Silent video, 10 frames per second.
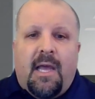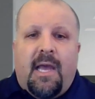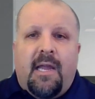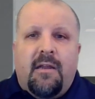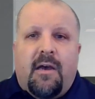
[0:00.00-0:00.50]

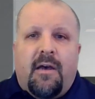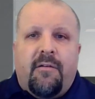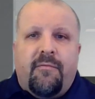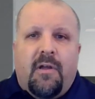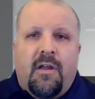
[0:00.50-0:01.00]
And
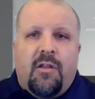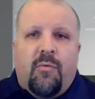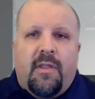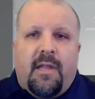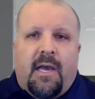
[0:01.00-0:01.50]
another
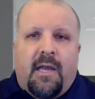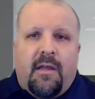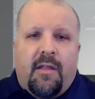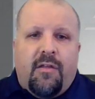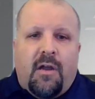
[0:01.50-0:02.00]
one that I
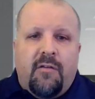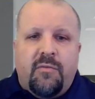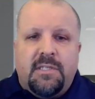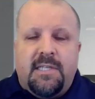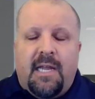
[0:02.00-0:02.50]
thought of
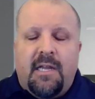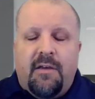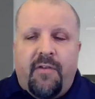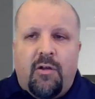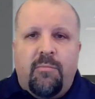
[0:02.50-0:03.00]
was data
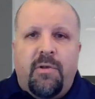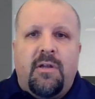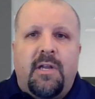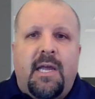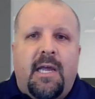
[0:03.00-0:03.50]

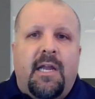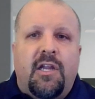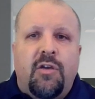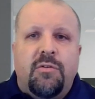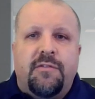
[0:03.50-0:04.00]
availability
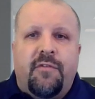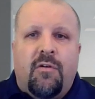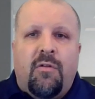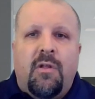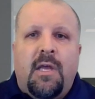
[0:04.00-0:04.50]
in
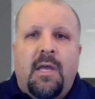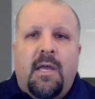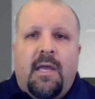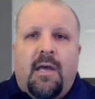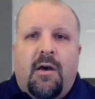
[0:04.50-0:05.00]
useful,
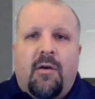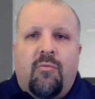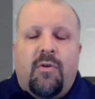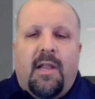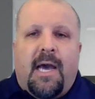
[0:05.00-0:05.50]

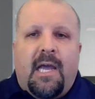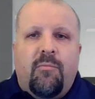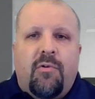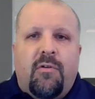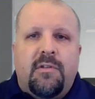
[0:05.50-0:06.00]

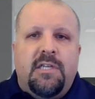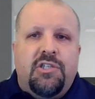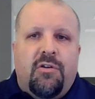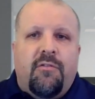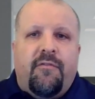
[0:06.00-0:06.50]
reliable
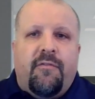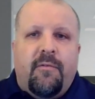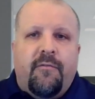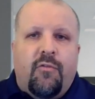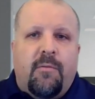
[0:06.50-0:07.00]
digital
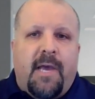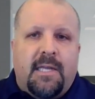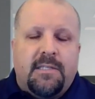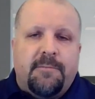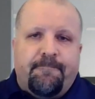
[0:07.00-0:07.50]

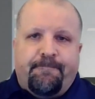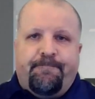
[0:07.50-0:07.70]
formats.